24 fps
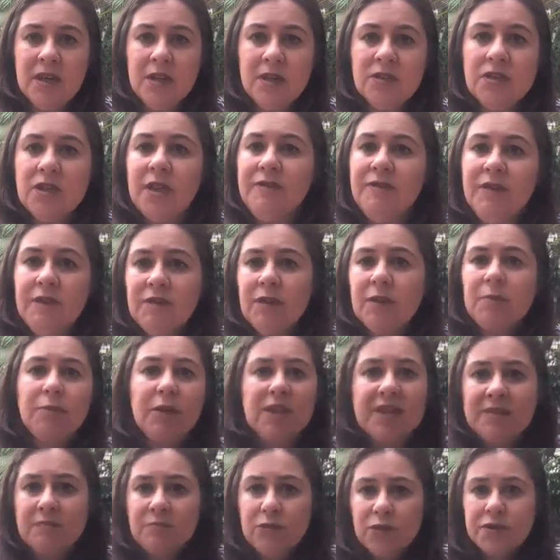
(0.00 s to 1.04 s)
So if you've got a
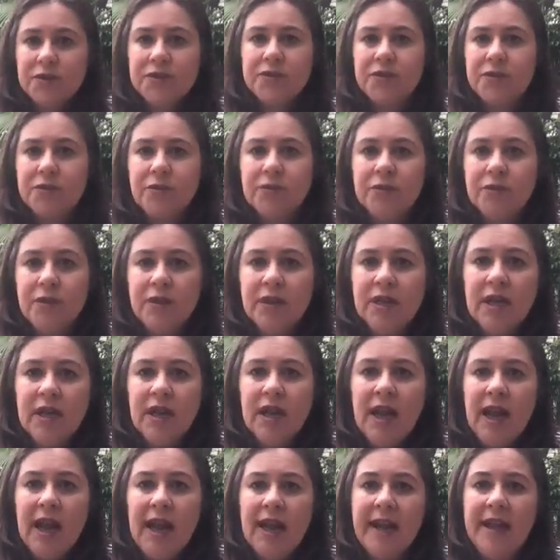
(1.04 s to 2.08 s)
bricks and mortar store
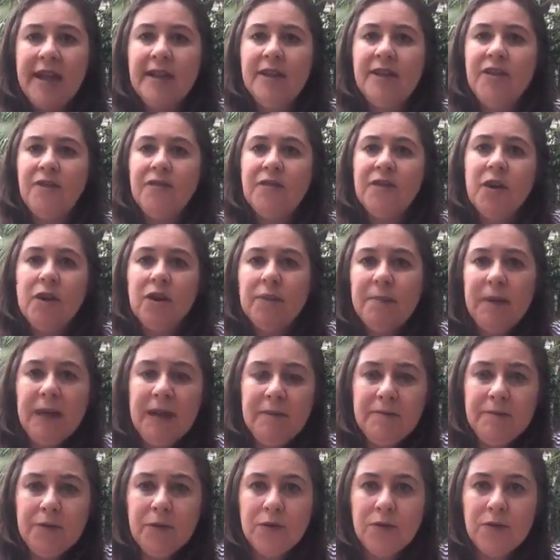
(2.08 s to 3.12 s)
and you've got
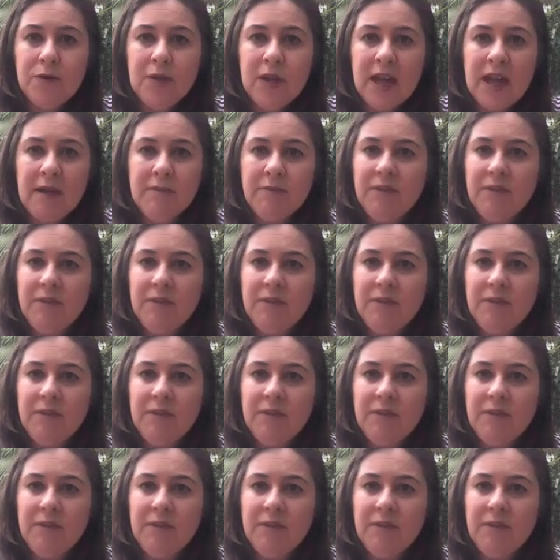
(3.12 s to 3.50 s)
people,